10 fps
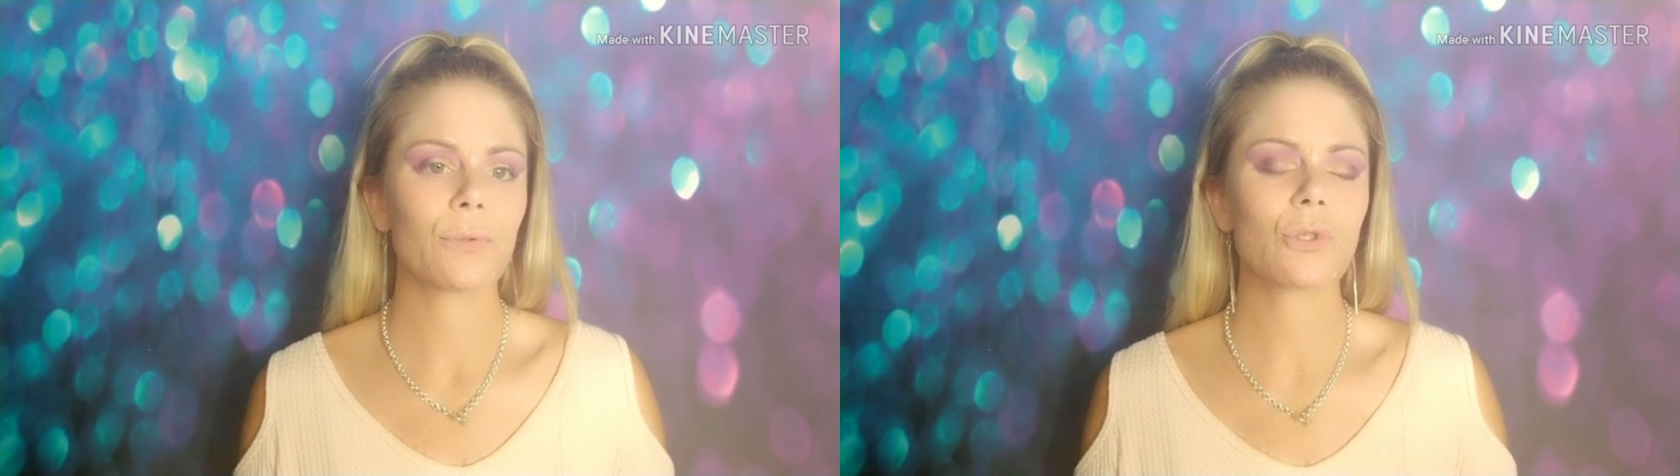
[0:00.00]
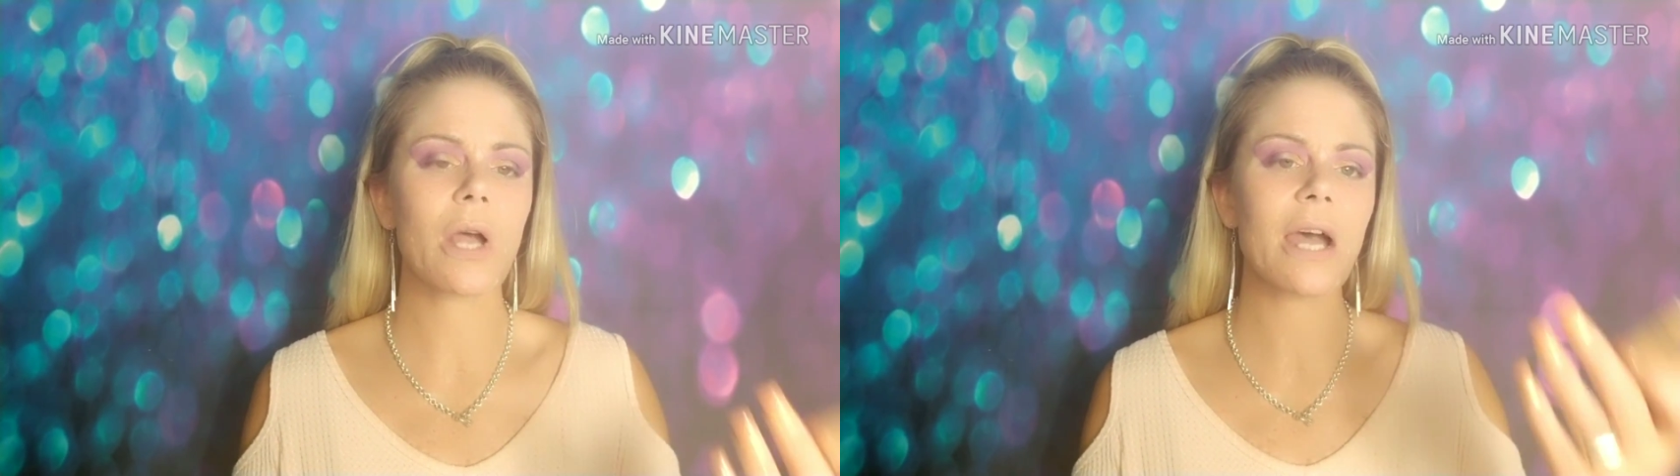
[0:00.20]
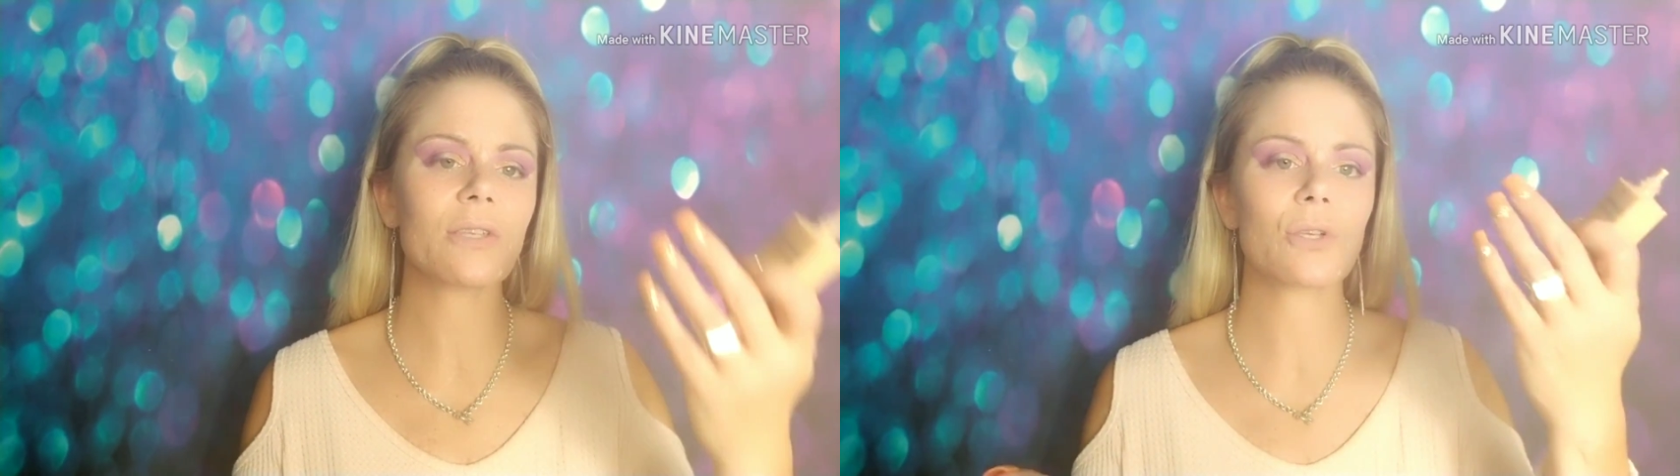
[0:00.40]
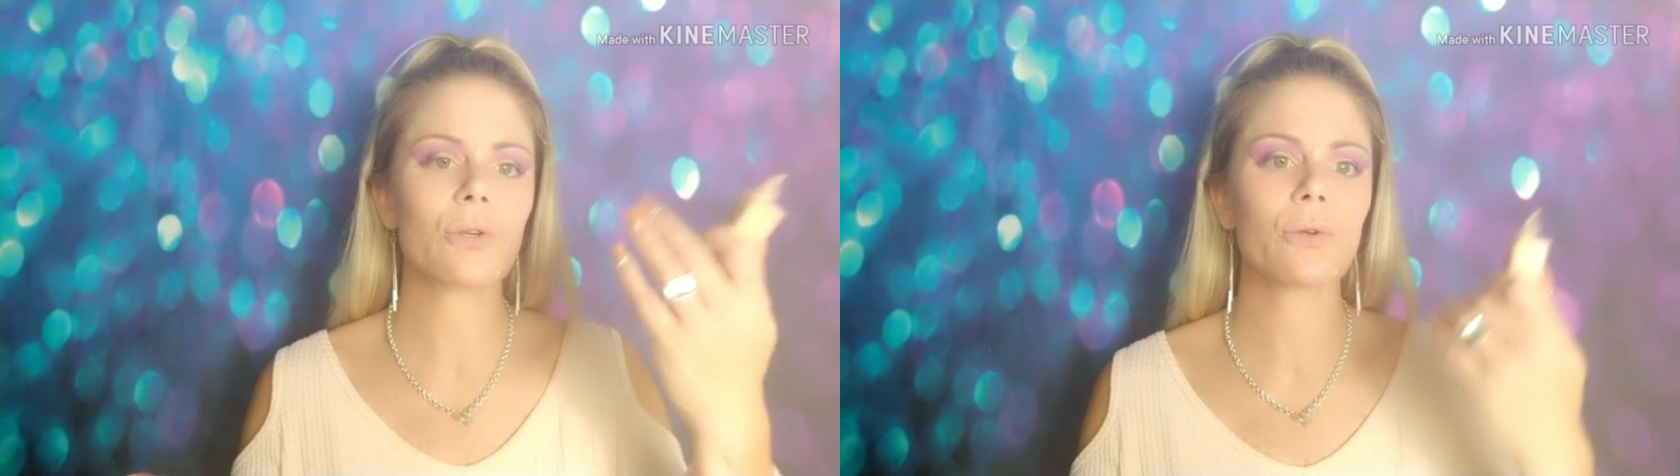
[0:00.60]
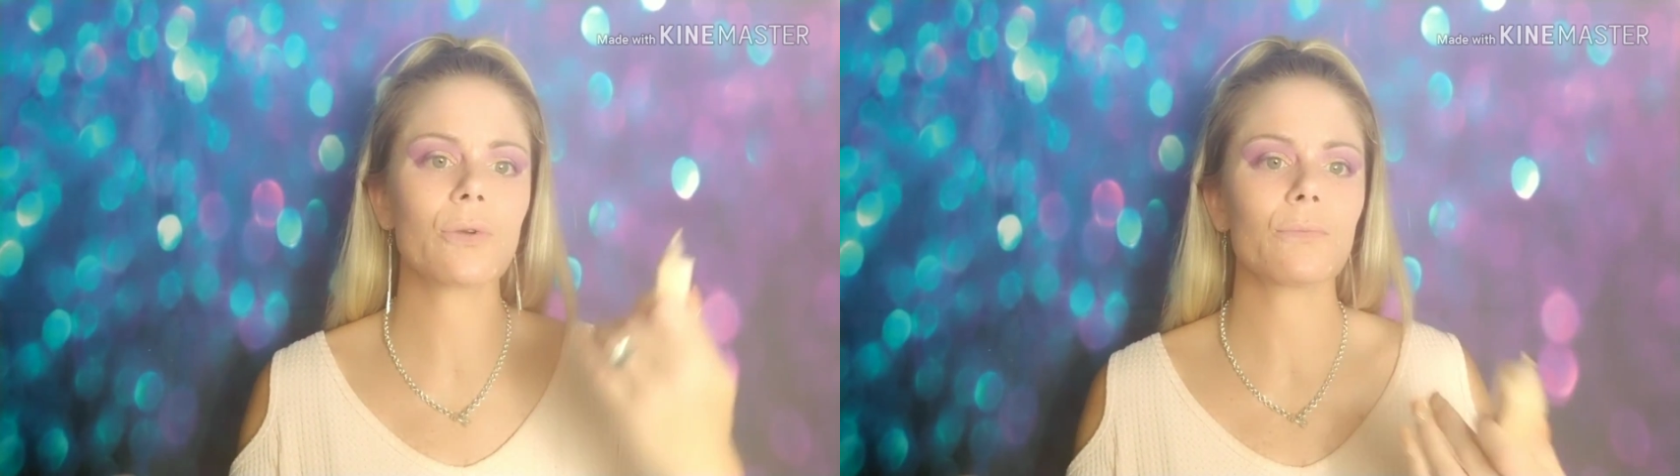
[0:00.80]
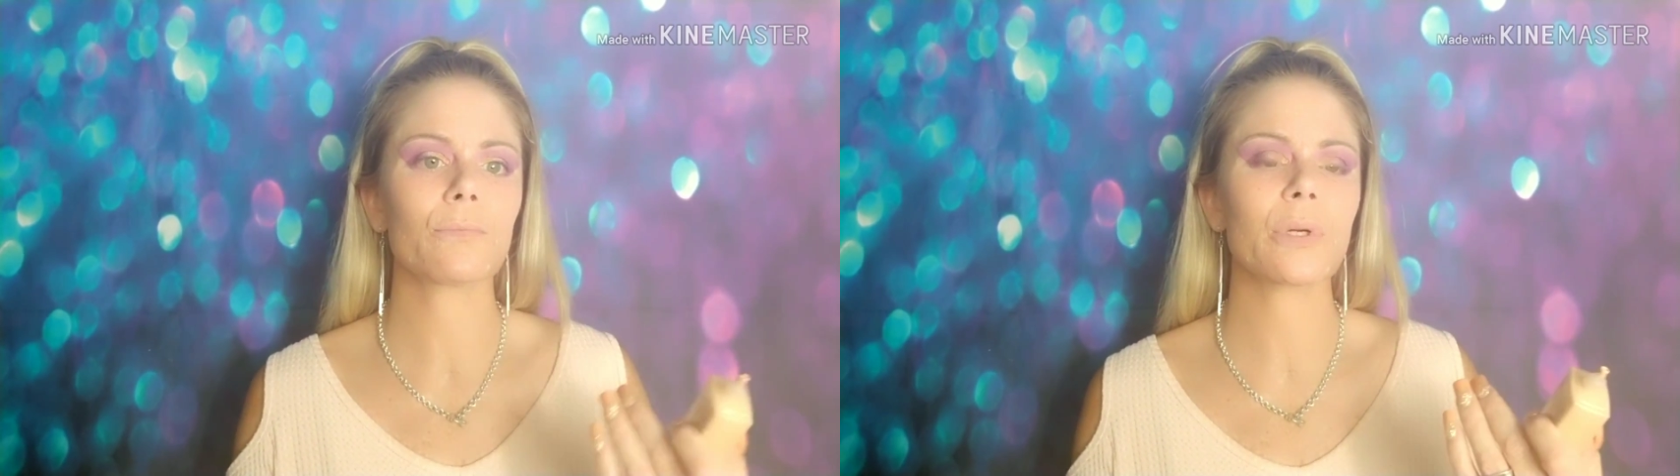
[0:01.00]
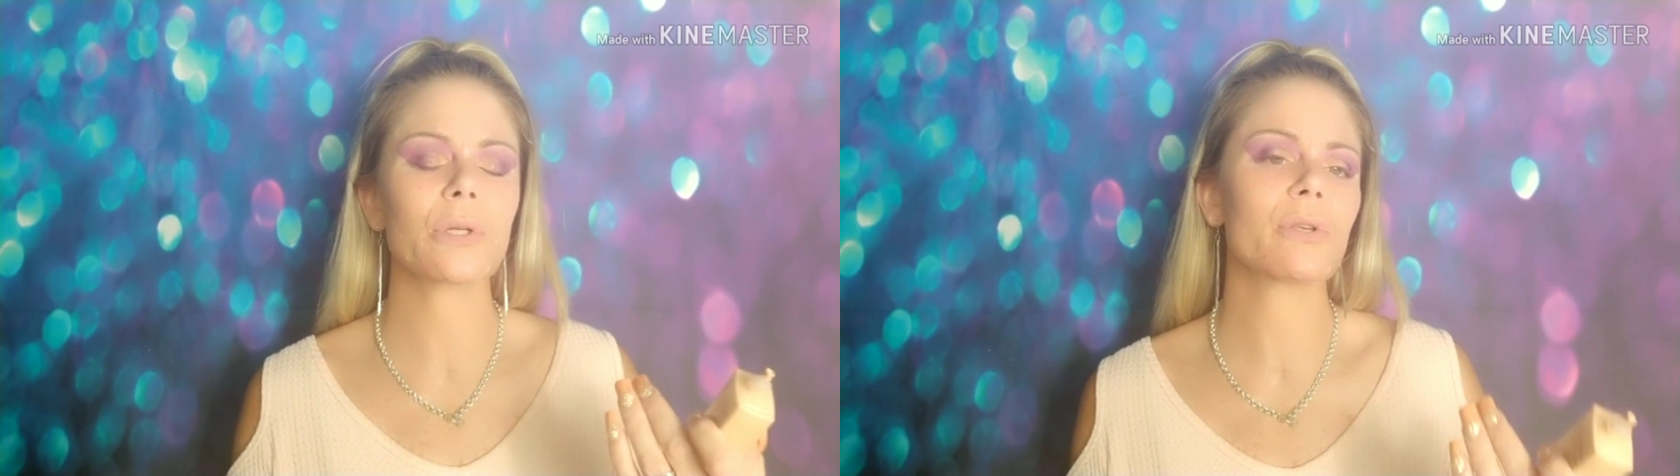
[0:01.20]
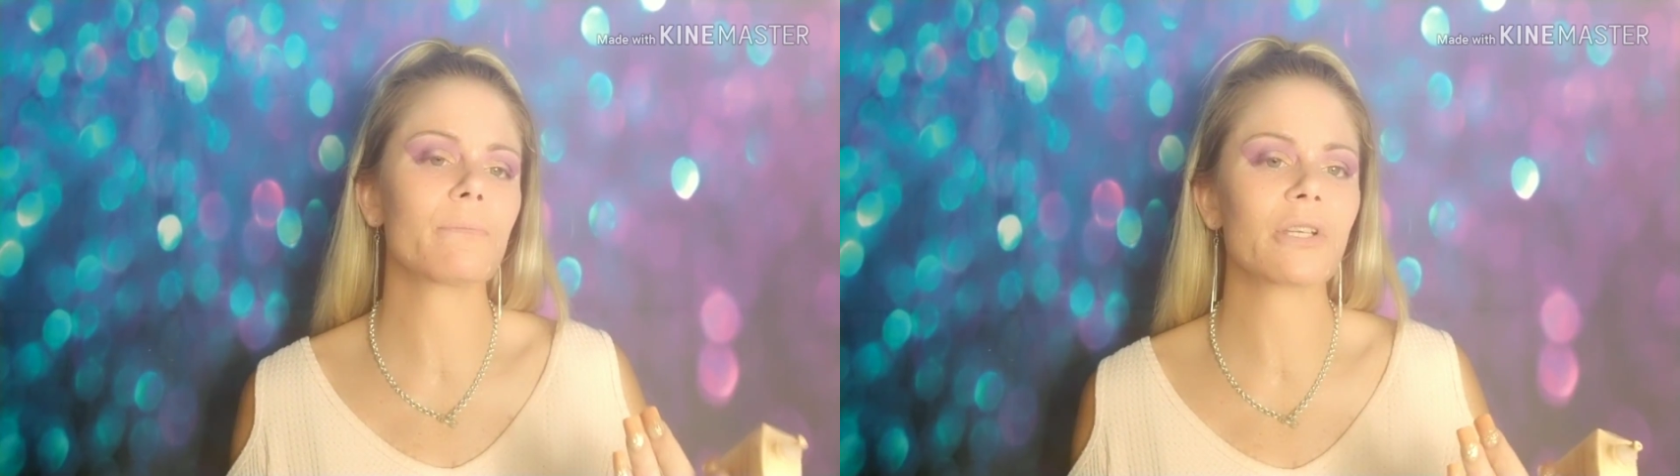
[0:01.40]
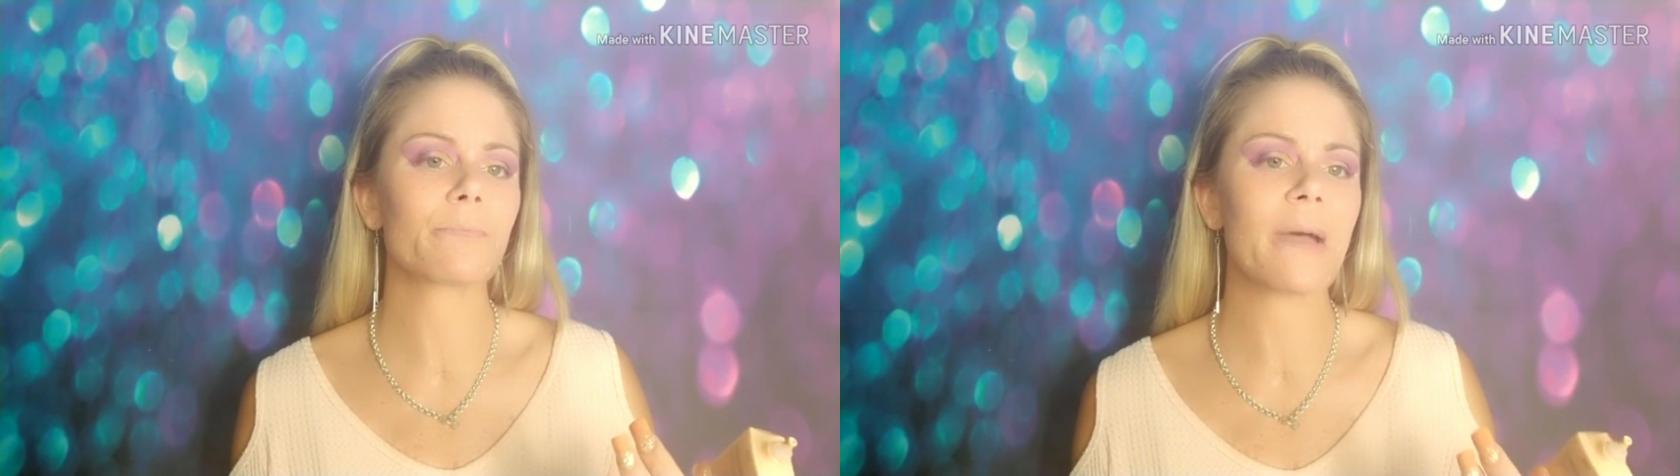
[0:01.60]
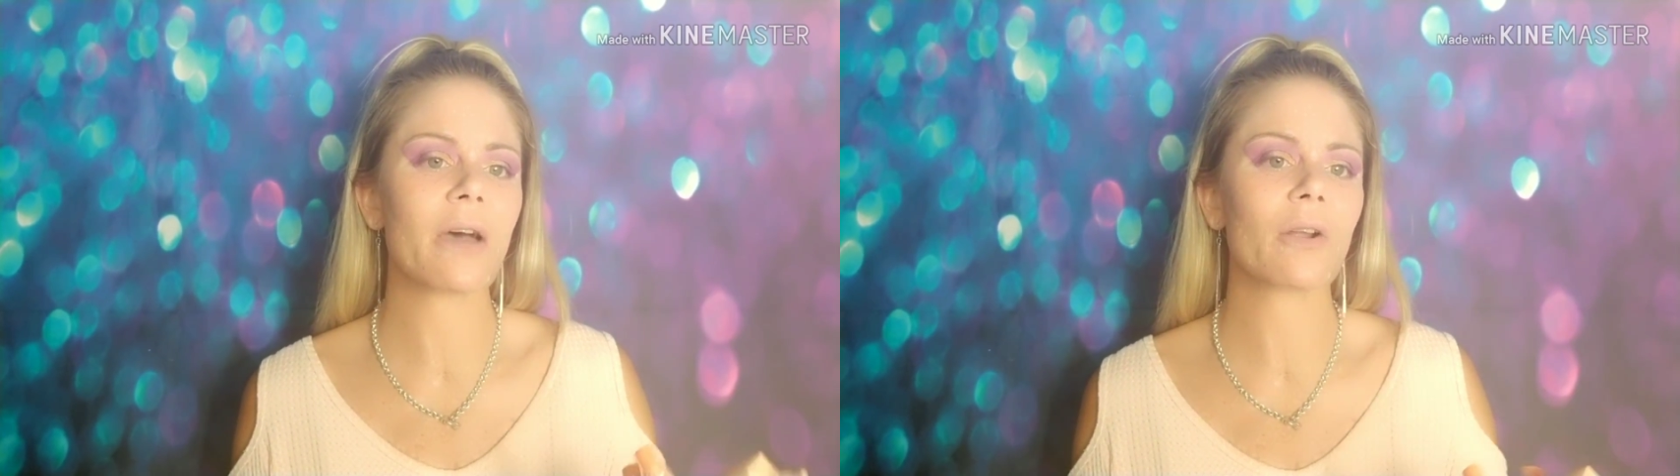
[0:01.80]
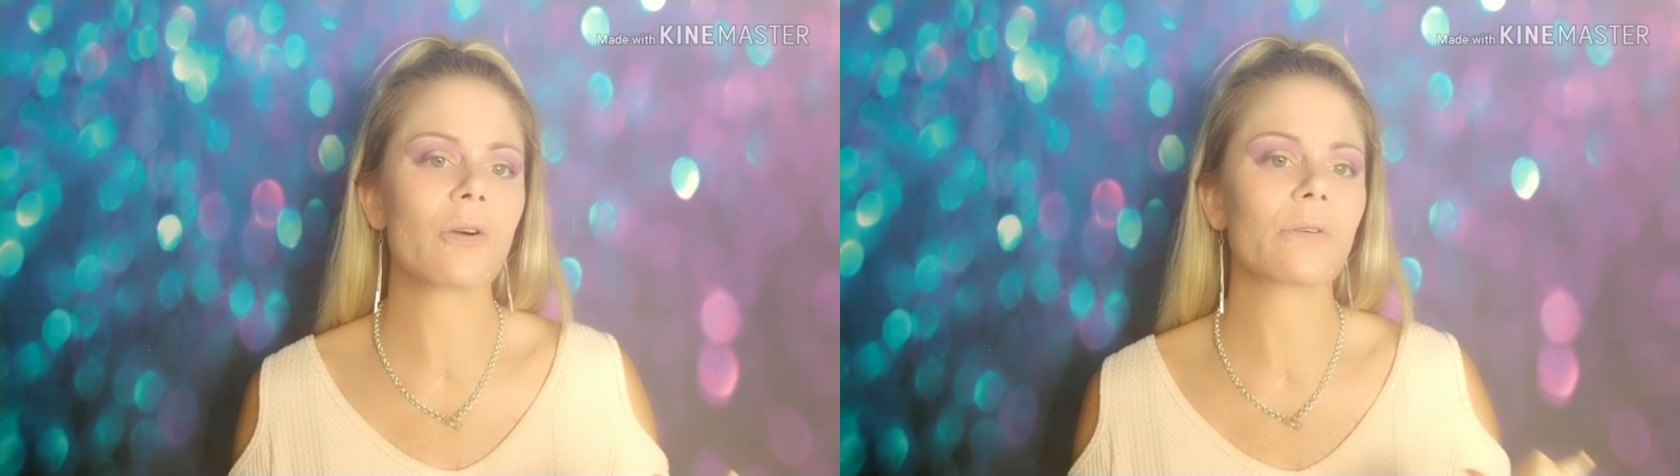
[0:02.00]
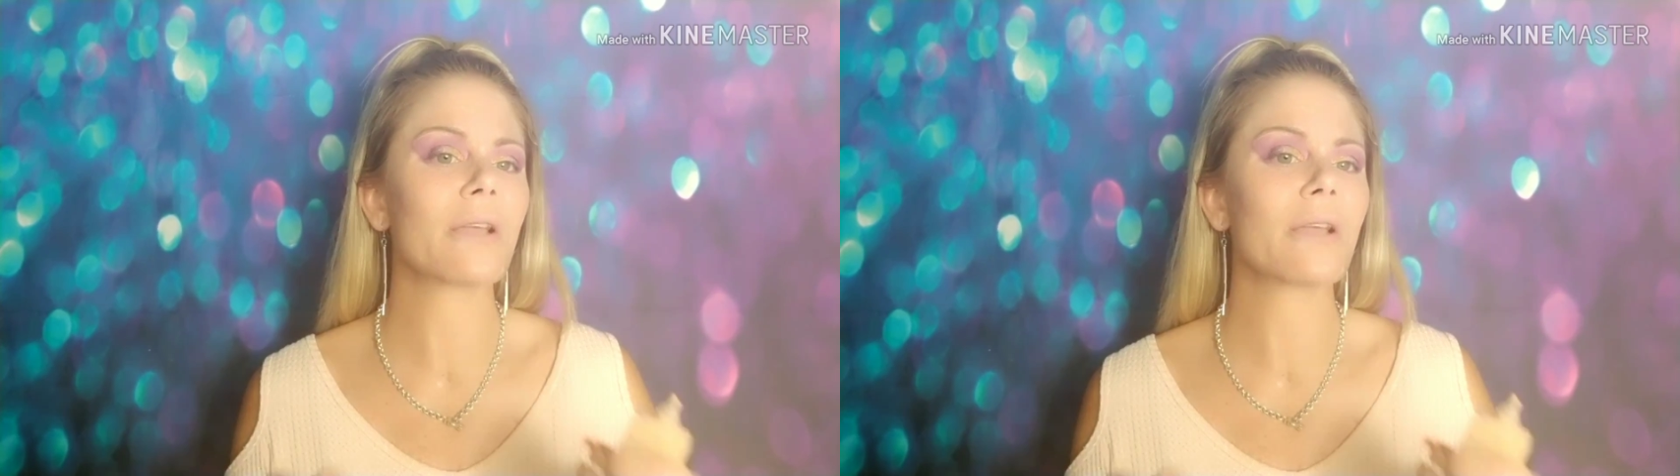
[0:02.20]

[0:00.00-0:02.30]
try to put too much powder on,